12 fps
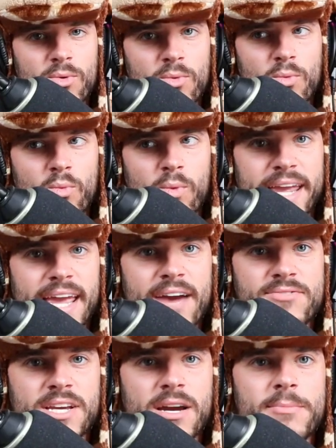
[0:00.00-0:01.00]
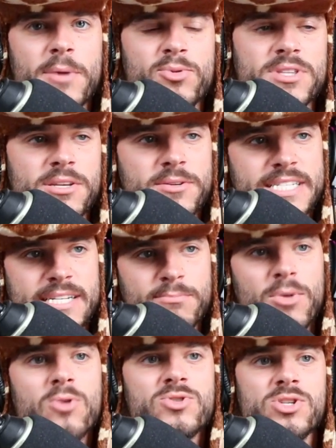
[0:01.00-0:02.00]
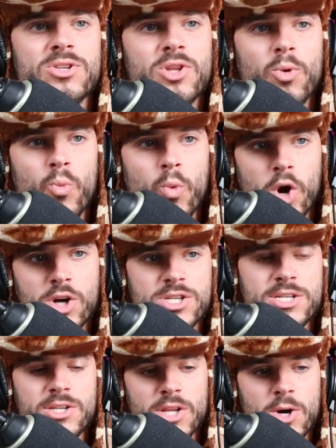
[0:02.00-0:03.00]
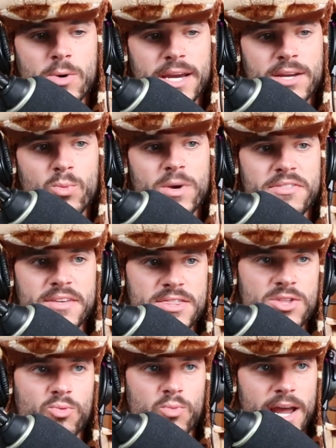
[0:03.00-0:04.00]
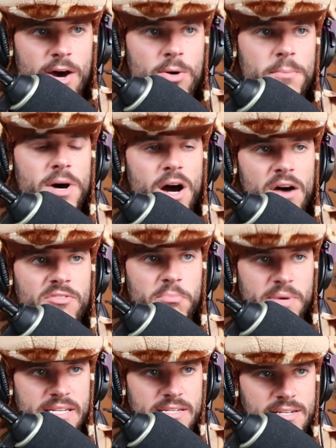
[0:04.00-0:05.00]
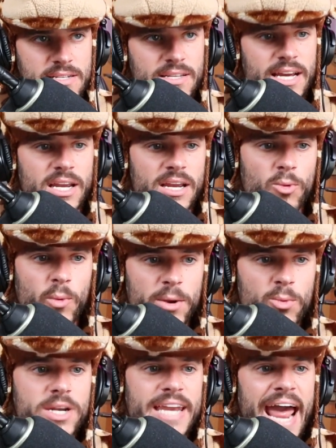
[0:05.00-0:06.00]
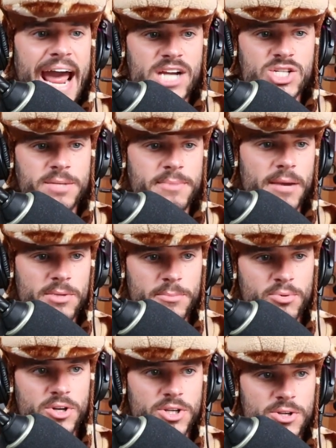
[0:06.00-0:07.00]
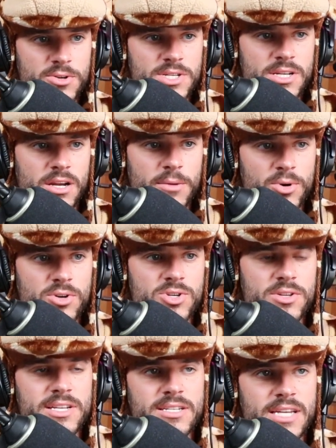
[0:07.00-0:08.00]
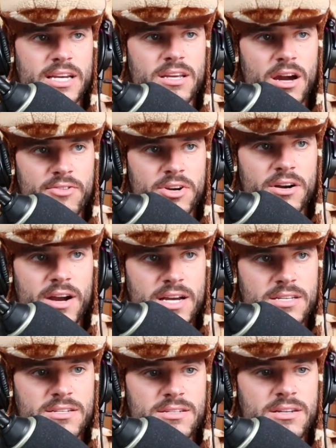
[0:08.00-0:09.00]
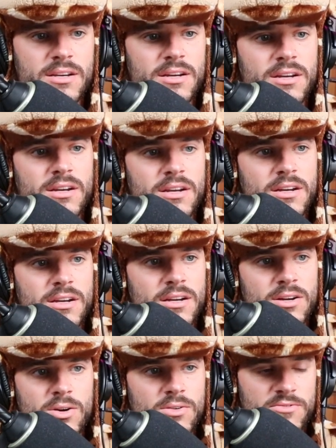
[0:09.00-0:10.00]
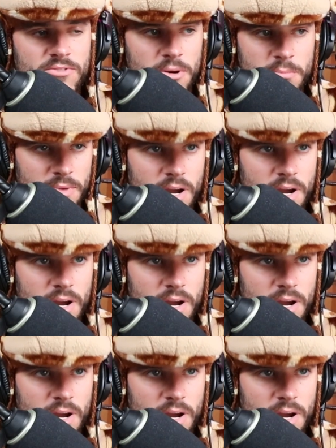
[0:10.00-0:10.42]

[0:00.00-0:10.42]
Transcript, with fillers: we have to come up with the worst slogan within the realm of business. Like we wouldn't actually be able to produce a commercial that said cover your eyes from